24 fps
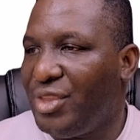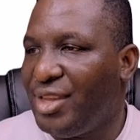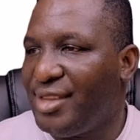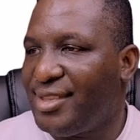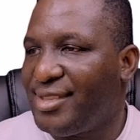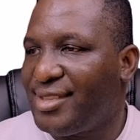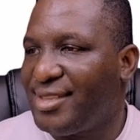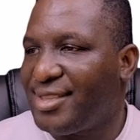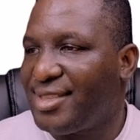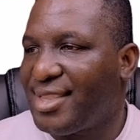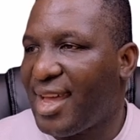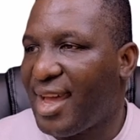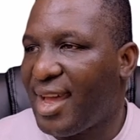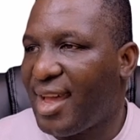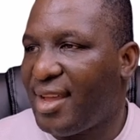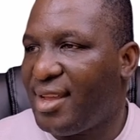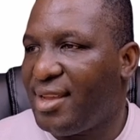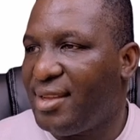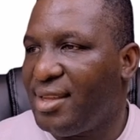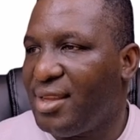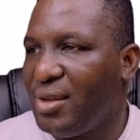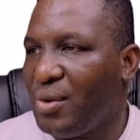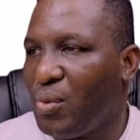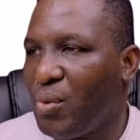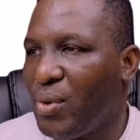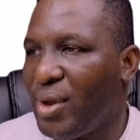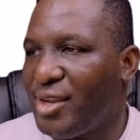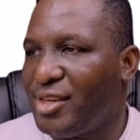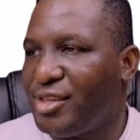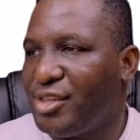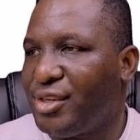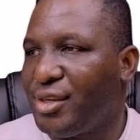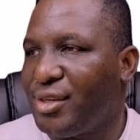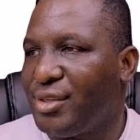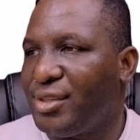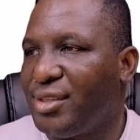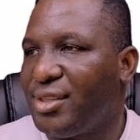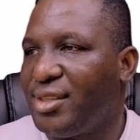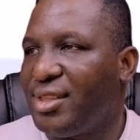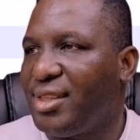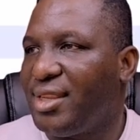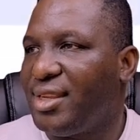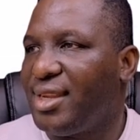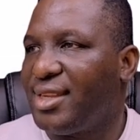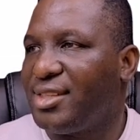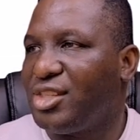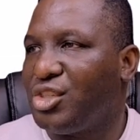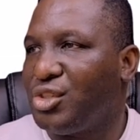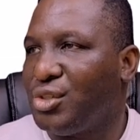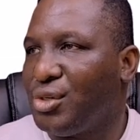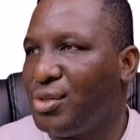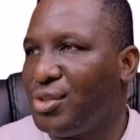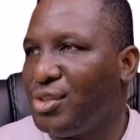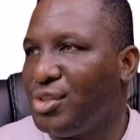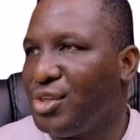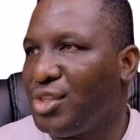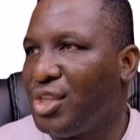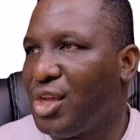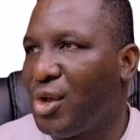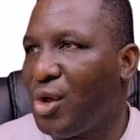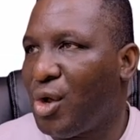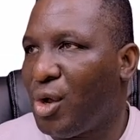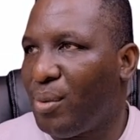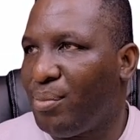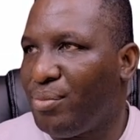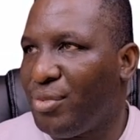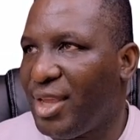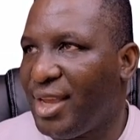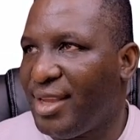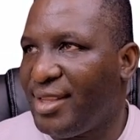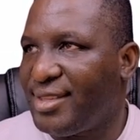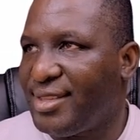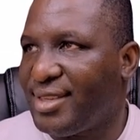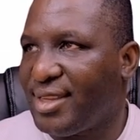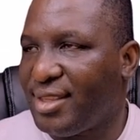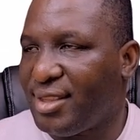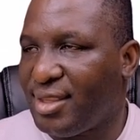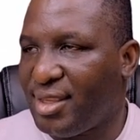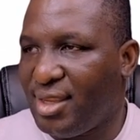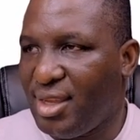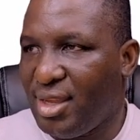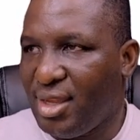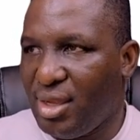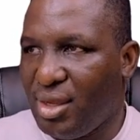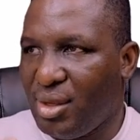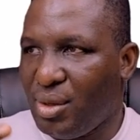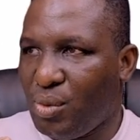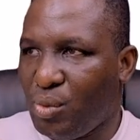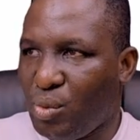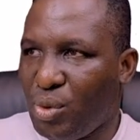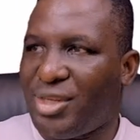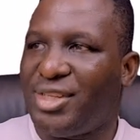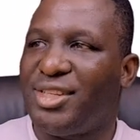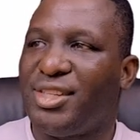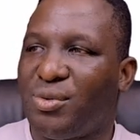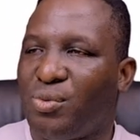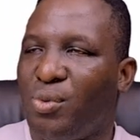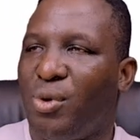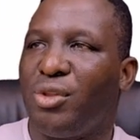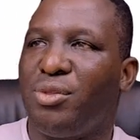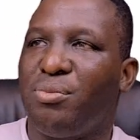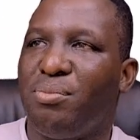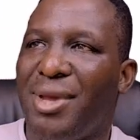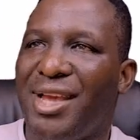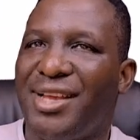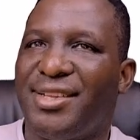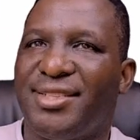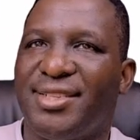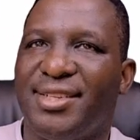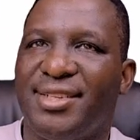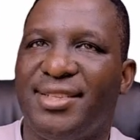this star equation that shows you the updating, which is what makes